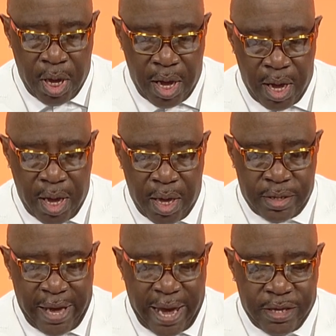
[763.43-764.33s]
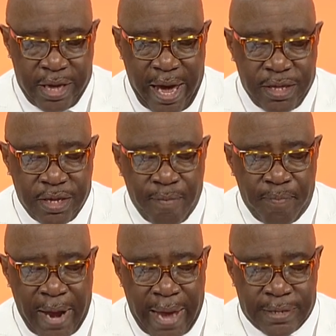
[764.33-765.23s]
uh, The Education of
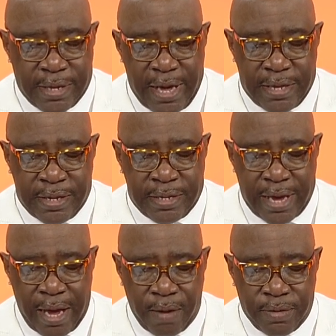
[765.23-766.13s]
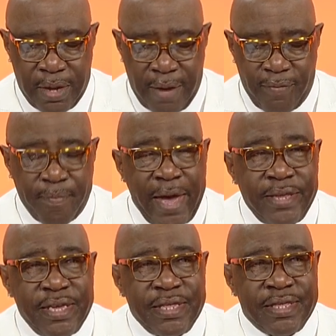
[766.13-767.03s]
Blacks in the South from
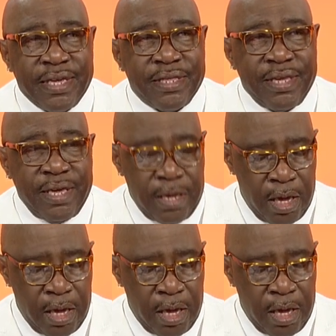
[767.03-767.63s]
1860